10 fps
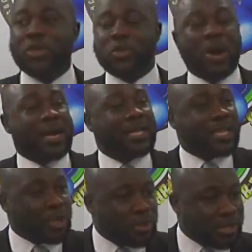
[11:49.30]
So and they
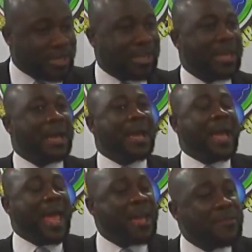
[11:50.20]
tell you say
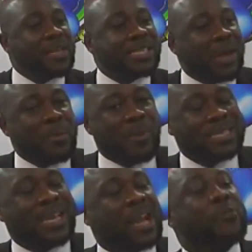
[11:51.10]
every time
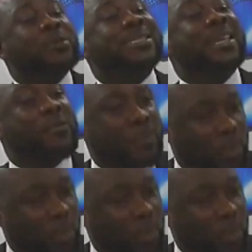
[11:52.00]
president get for save